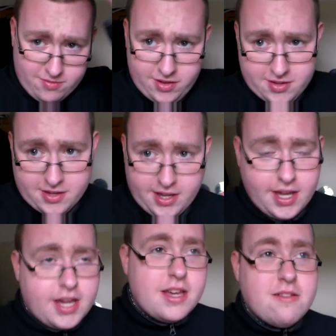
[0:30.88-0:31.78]

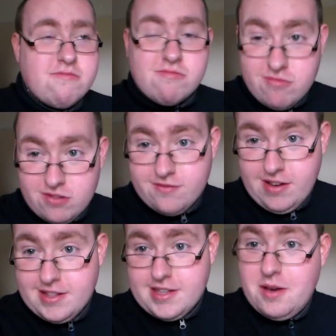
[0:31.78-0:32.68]
risky,
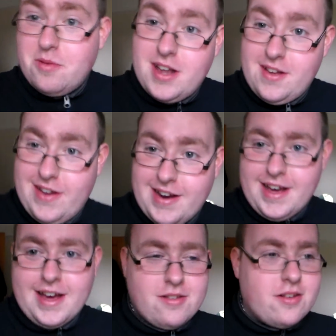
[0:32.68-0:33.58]
fancy, whatever like
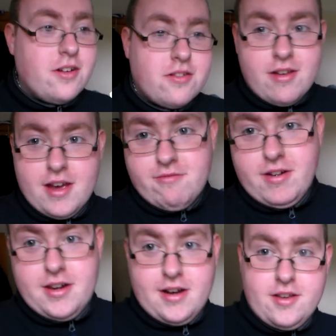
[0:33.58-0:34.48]
that. So this night is
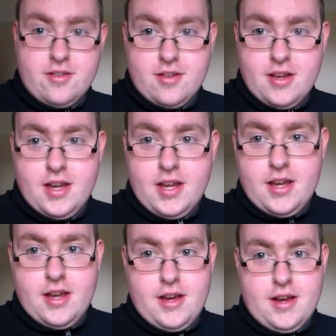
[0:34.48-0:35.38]
really nice.
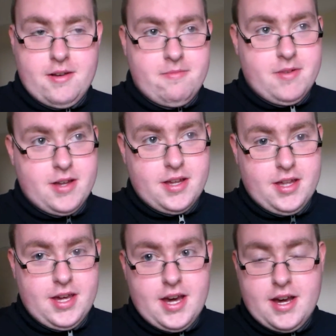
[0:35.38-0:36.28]
Yeah,
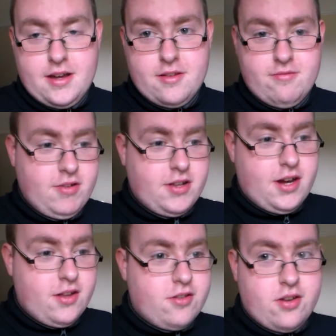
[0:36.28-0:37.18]
it's really
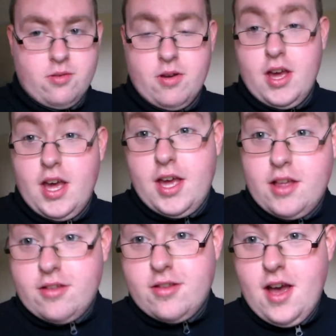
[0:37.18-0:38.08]
nice too.
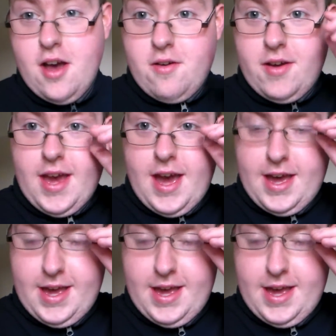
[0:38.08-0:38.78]
So yeah,